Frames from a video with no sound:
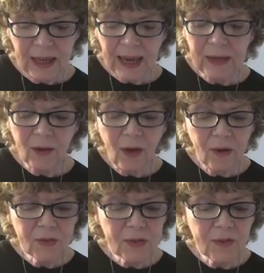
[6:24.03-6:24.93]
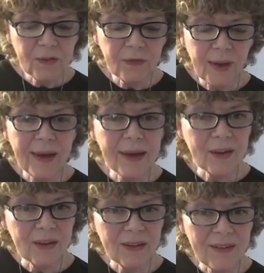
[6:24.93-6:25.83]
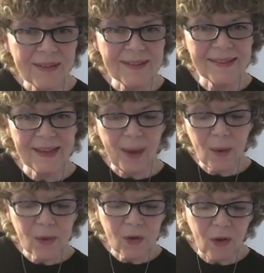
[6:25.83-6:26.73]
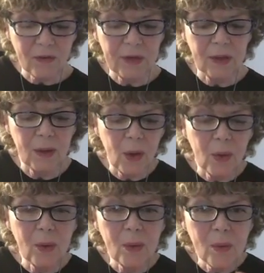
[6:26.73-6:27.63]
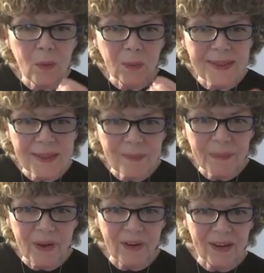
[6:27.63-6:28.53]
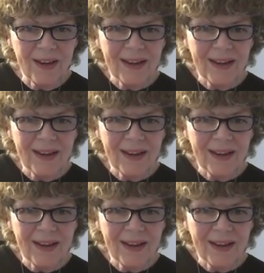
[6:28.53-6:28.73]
And after the fire, the sound of a low whisper,